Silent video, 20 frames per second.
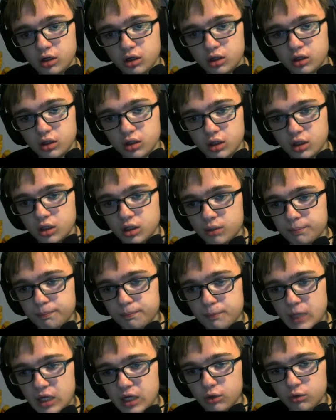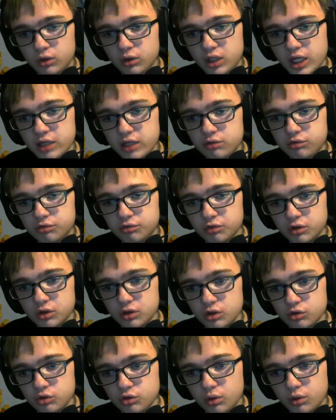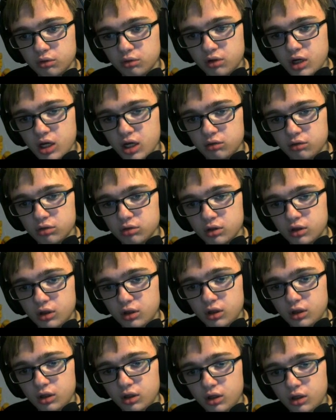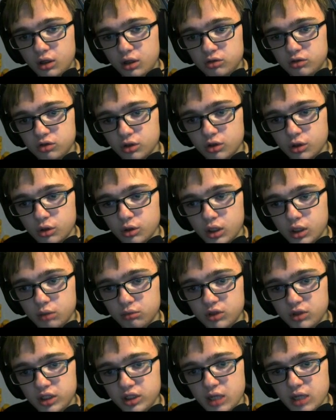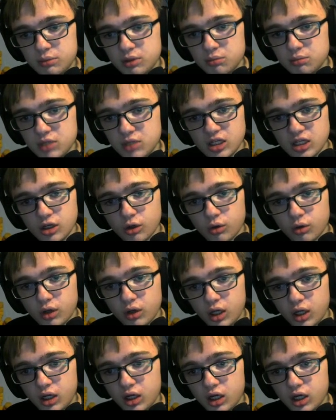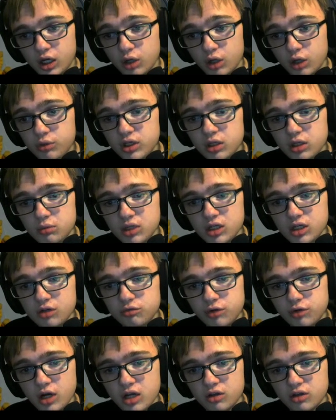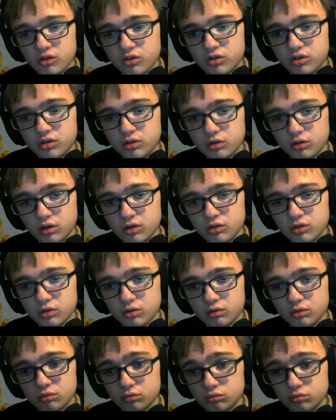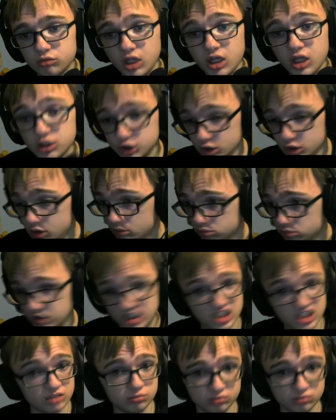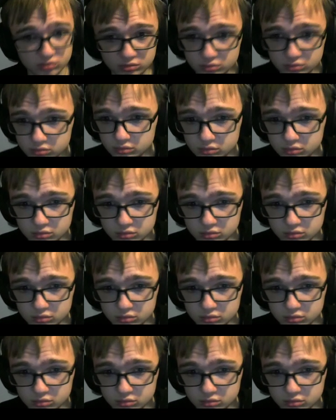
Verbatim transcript: um, my whole life for you to arrive. So I'm really happy to meet you. I hope we can be good friends, Kris. Yeah, sure. Hey. Ew.